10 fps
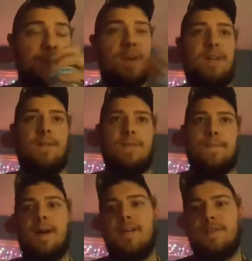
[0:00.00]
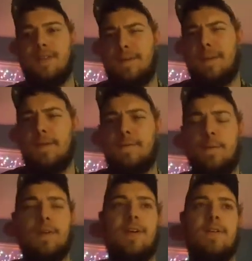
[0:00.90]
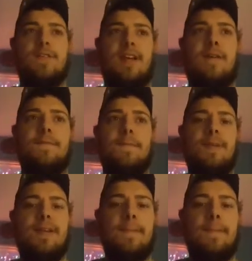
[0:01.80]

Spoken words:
and there's a pine tree about 40 yards out from me.